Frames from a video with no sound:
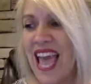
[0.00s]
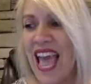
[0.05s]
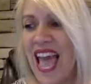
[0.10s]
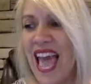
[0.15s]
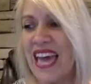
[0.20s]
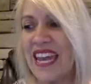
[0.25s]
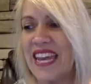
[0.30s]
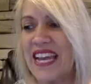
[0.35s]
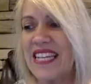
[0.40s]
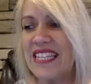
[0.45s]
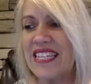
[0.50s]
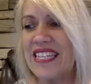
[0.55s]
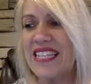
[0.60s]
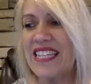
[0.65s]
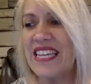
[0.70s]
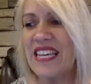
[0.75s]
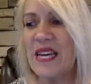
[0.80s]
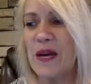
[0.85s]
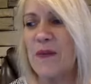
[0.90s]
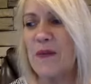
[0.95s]
And I
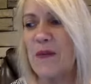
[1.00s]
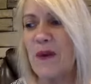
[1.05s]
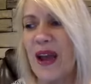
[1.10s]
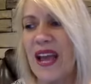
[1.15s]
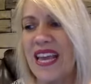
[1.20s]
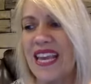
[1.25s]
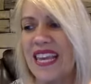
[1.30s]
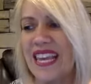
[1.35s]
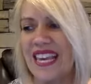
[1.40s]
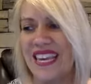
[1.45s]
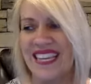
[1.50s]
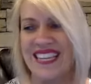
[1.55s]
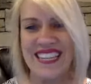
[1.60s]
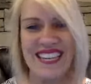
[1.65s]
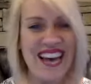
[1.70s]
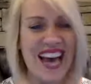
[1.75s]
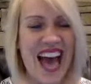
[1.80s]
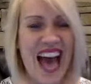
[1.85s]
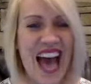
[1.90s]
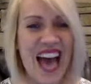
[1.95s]
see it breaking
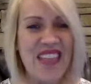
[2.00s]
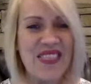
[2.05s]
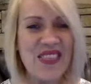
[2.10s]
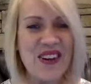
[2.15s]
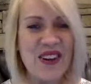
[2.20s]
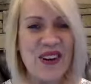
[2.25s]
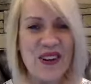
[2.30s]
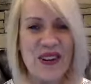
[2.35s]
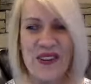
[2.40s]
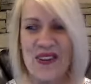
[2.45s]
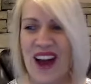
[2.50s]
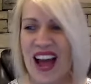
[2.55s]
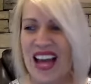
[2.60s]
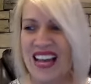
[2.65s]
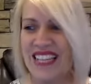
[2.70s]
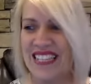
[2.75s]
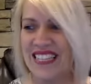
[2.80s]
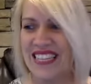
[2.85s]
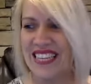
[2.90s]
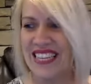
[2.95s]
on the
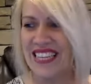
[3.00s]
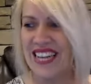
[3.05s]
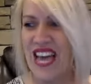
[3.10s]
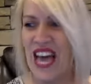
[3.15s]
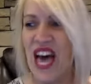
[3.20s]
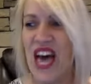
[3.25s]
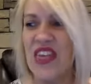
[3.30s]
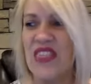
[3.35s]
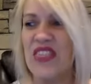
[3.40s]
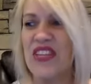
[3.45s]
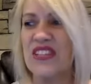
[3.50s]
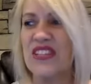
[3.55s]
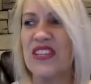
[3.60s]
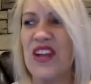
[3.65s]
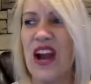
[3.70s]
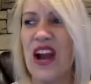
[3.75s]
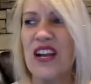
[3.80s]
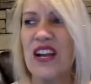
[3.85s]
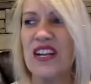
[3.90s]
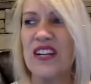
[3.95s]
horizon, the
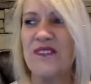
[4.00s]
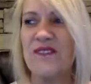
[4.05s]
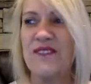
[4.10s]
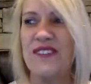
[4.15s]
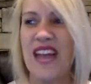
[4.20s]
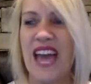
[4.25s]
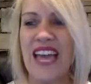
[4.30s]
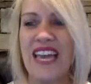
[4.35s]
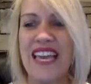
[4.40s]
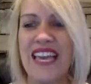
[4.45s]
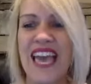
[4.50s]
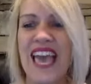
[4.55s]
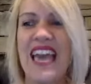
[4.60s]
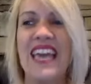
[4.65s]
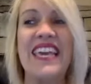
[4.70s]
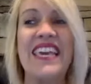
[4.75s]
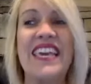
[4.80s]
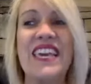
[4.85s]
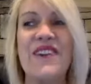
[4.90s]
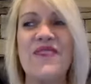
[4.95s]
dark of night
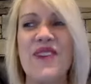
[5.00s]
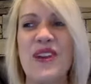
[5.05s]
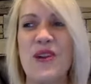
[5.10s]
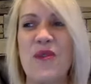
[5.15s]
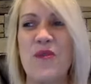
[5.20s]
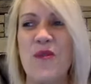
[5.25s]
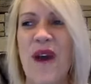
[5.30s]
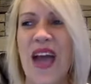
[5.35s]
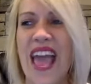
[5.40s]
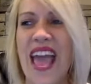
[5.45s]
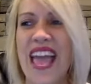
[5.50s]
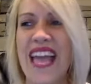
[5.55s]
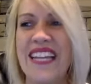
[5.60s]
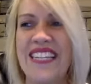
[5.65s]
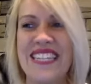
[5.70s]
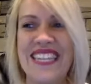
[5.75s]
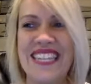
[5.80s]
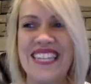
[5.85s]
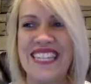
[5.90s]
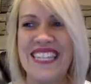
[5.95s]
giving way
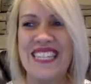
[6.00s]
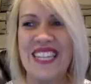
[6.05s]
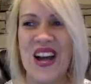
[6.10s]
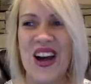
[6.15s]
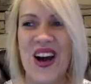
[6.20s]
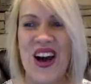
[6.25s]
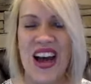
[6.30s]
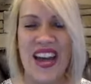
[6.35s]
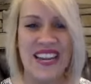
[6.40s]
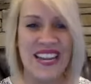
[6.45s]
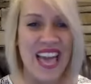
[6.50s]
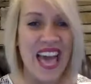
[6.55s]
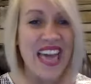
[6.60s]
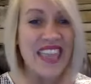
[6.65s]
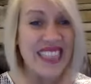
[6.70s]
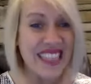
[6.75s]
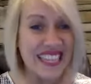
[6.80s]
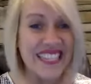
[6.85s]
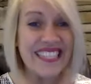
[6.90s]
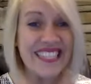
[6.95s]
to the dawn.
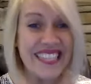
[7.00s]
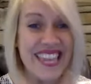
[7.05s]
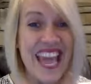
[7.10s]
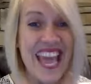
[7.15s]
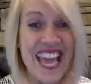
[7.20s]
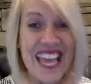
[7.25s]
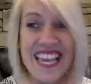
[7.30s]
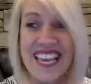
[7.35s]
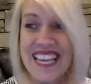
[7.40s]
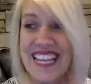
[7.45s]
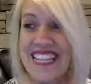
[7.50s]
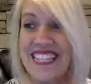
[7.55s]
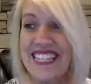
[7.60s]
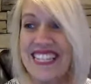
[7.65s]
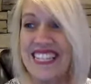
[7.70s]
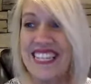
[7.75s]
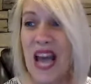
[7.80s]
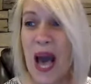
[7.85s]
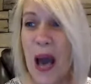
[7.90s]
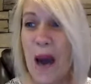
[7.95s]
The day
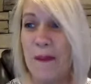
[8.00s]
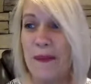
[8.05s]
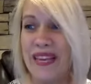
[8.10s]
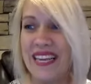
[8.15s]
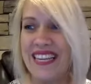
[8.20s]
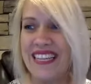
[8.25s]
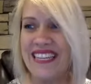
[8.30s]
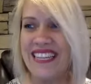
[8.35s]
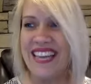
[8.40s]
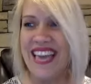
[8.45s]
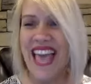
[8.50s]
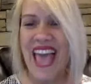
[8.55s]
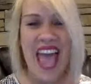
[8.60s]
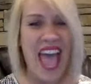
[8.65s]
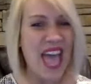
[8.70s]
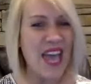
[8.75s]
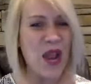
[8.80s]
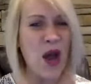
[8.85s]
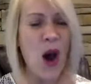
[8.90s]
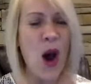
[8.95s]
is coming
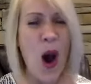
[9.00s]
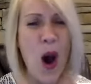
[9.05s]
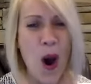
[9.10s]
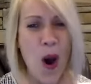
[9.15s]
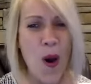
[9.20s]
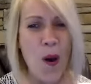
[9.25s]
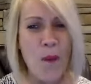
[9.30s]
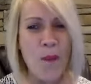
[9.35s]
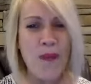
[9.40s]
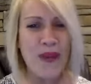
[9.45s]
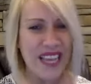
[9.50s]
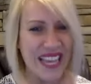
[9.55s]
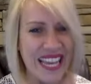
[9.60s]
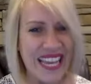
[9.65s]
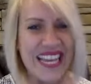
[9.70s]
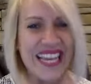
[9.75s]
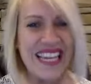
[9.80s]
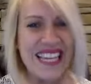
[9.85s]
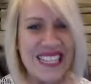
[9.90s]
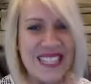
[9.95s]
and hope
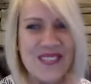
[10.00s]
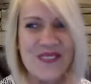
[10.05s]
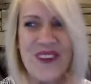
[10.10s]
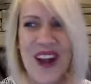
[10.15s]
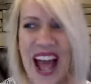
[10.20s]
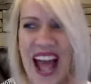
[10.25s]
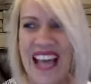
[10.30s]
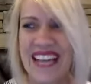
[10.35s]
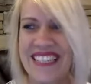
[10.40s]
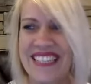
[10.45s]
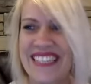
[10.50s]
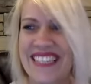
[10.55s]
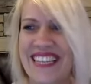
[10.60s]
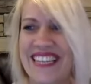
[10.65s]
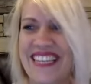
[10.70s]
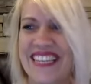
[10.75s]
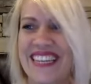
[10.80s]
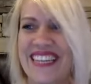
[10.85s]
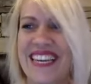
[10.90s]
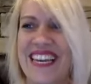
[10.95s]
is
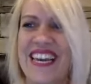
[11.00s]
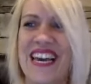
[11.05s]
rising.